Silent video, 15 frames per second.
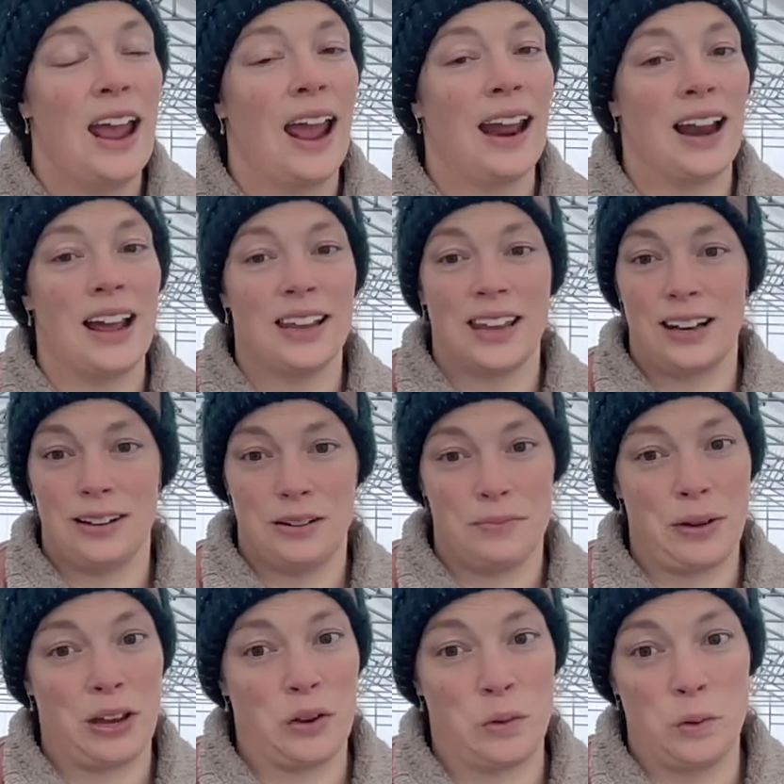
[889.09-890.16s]
and I get it in
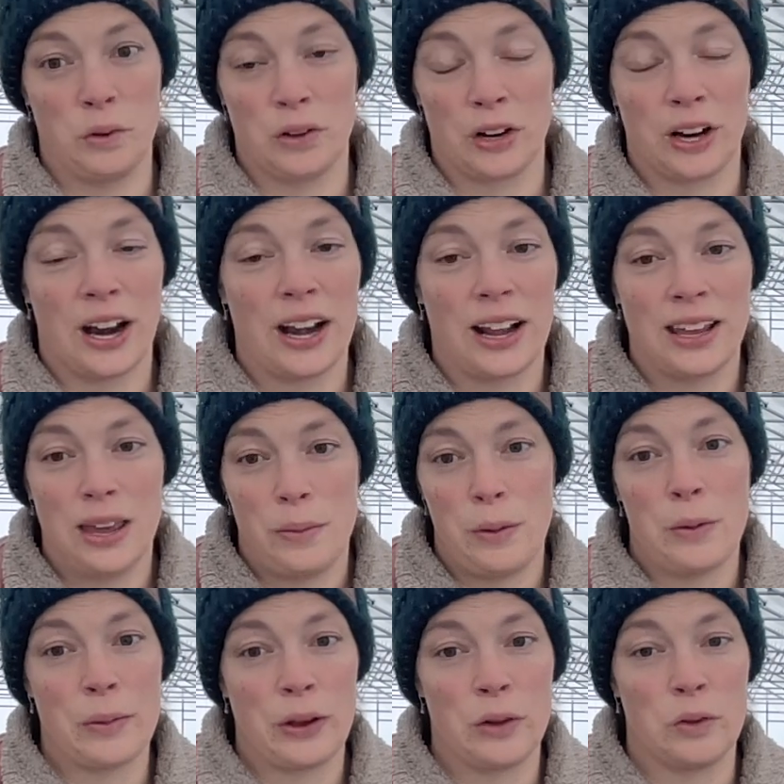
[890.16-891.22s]
my cooler, and I keep it
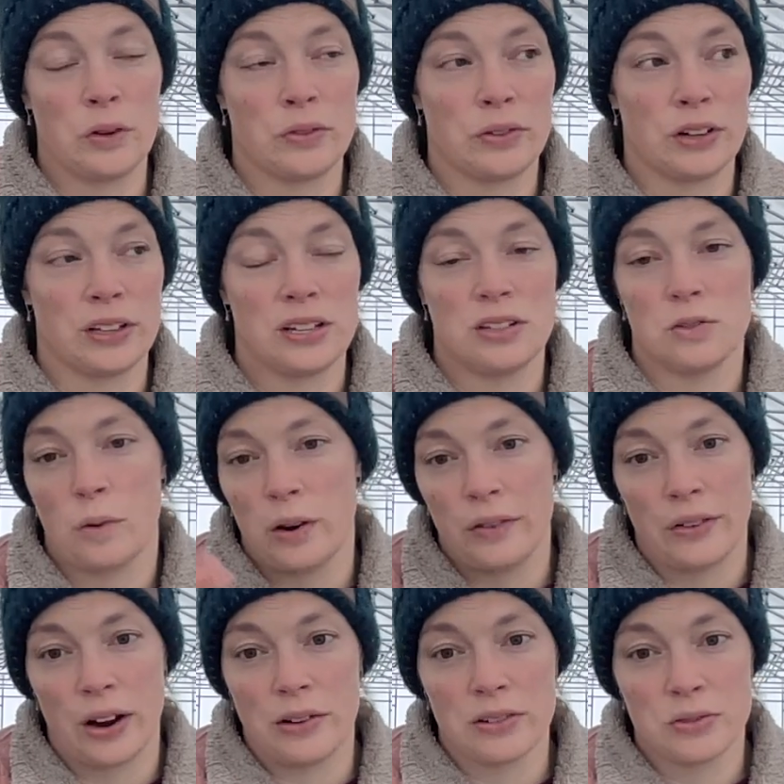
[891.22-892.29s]
in my cooler for at least
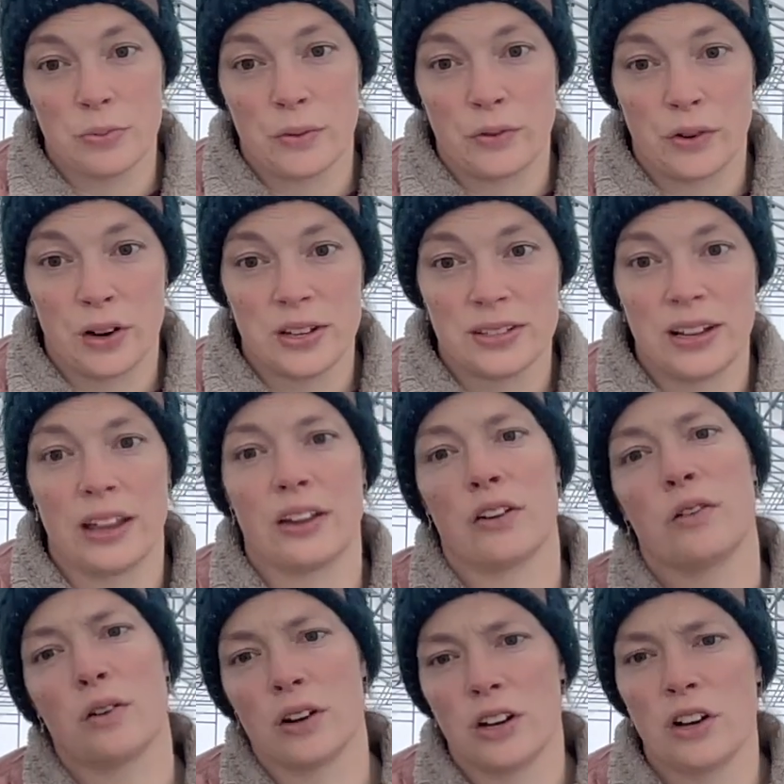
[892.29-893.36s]
24 hours before I sell it,
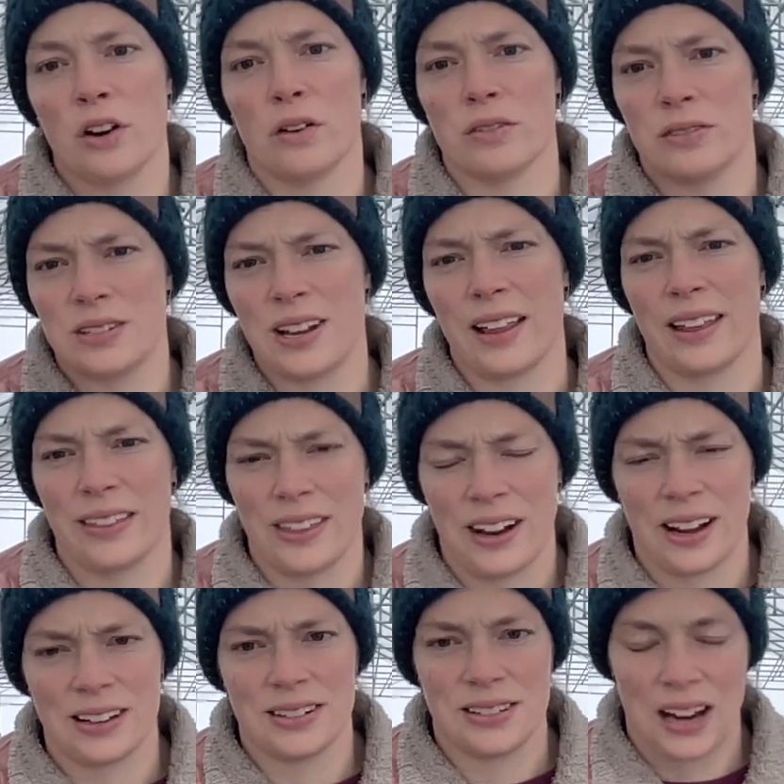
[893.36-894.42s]
or, sell it the
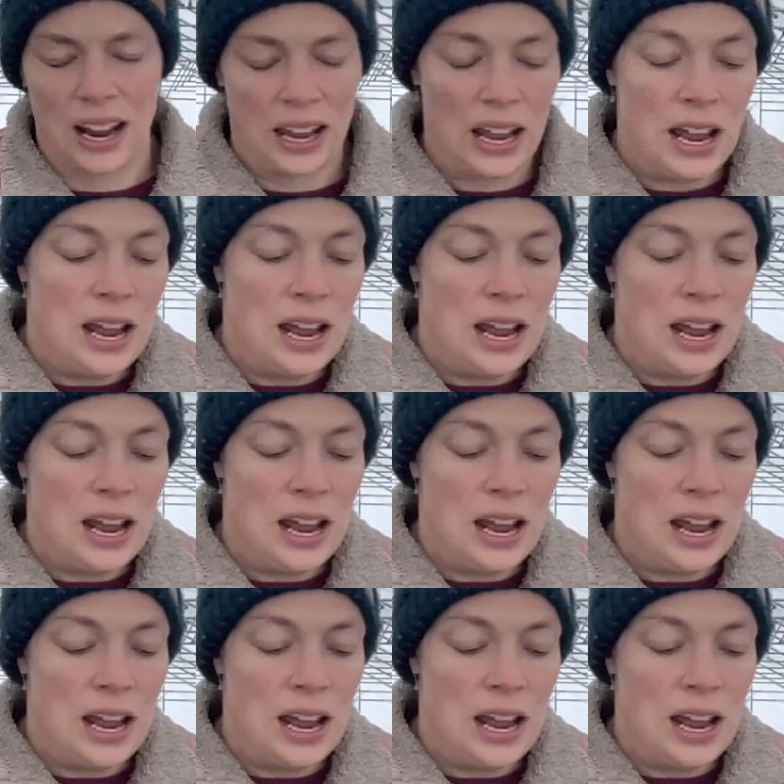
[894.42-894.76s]
next day.